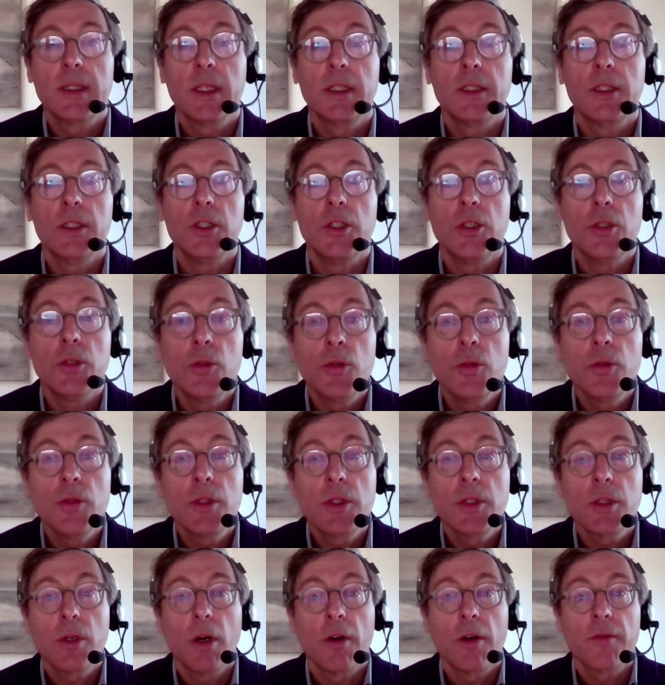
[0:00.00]
that the
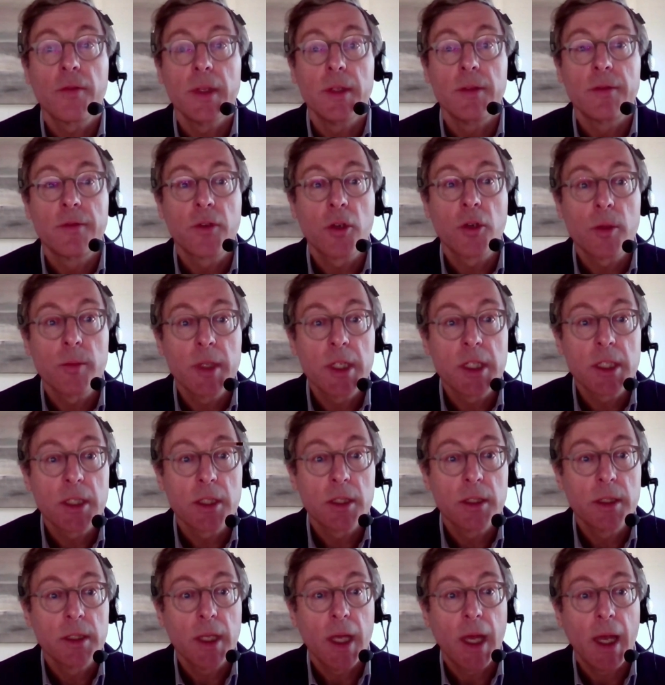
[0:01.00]
use of
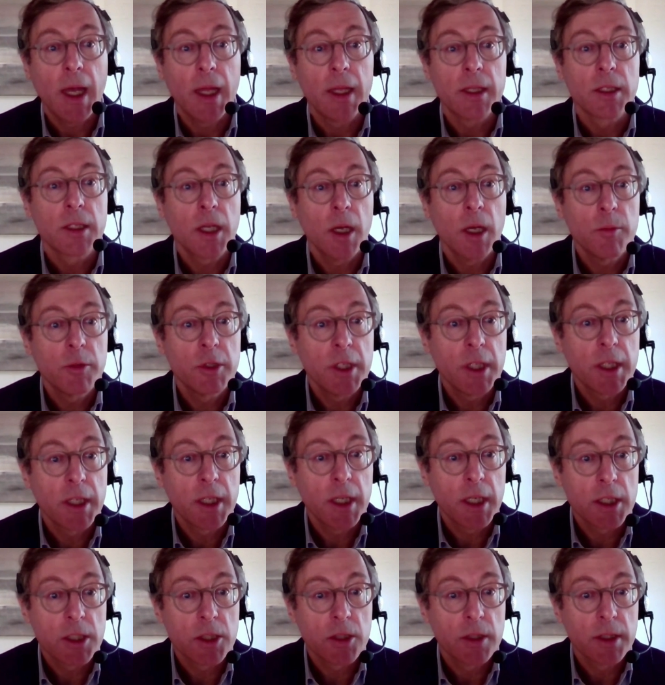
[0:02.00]
information and
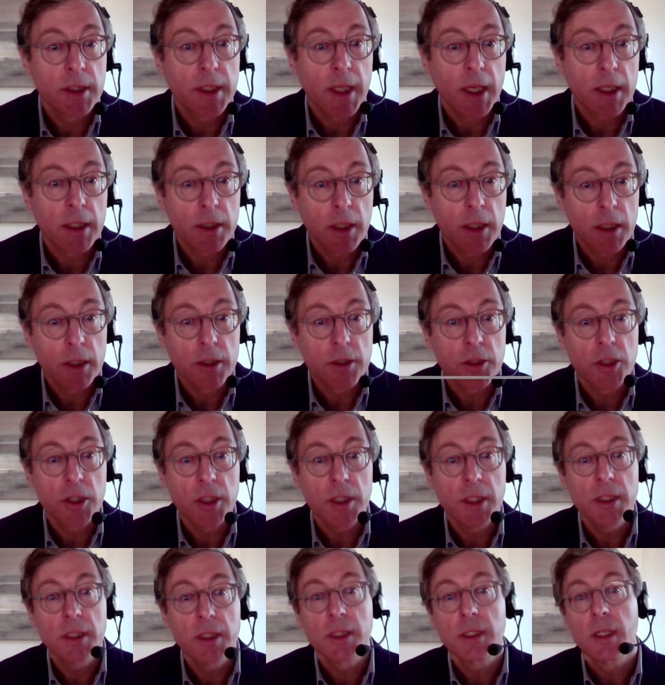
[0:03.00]
communication
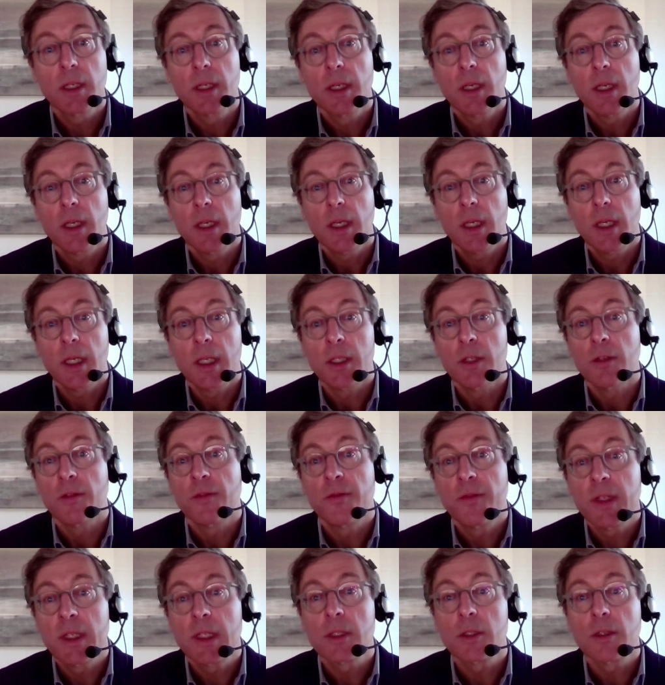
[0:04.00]
technologies in the
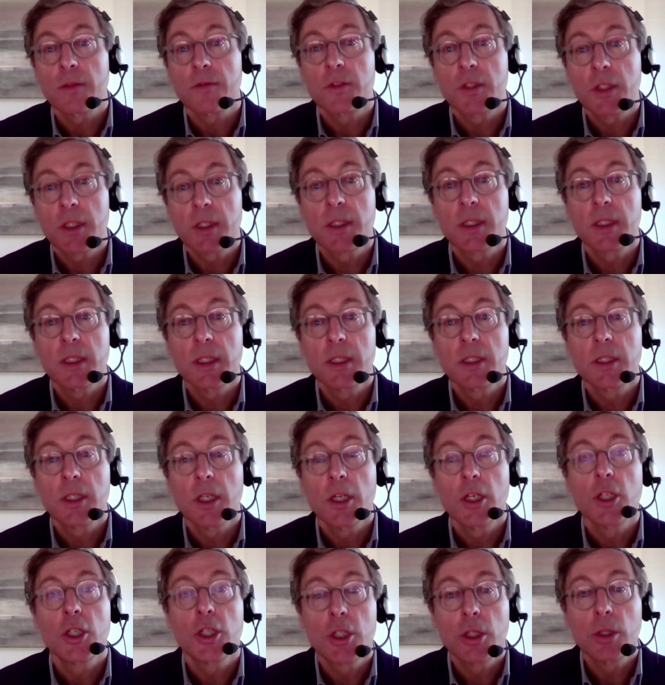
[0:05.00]
field of justice
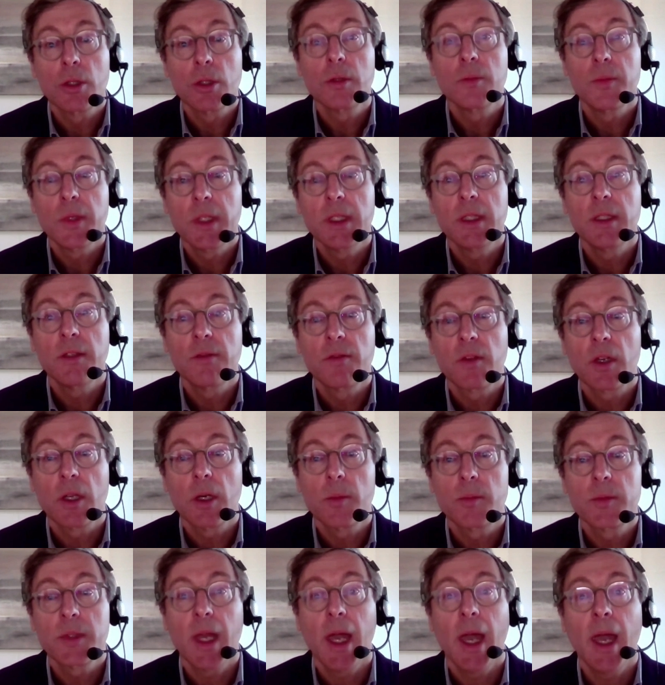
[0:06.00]
should be
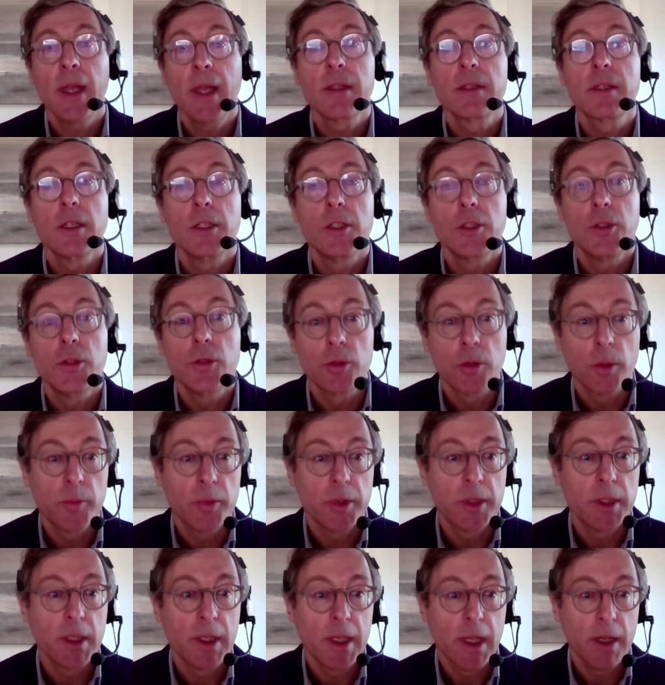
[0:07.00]
developed at
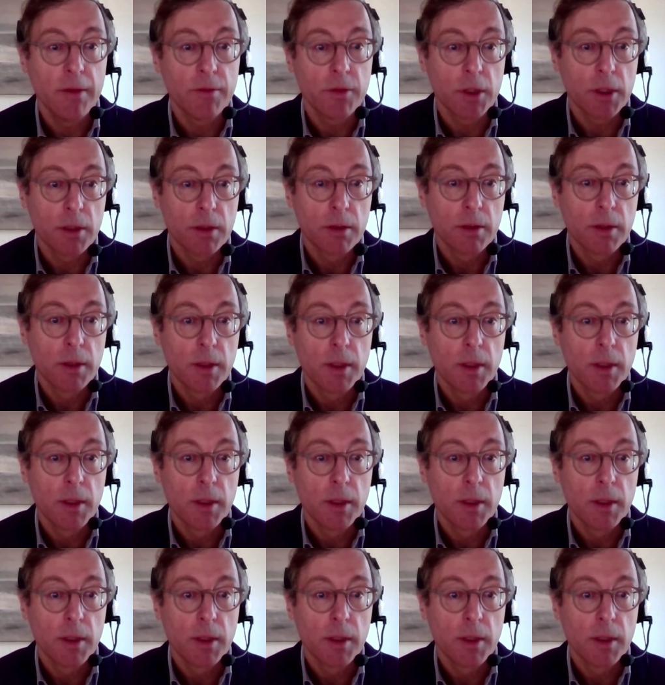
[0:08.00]
European level.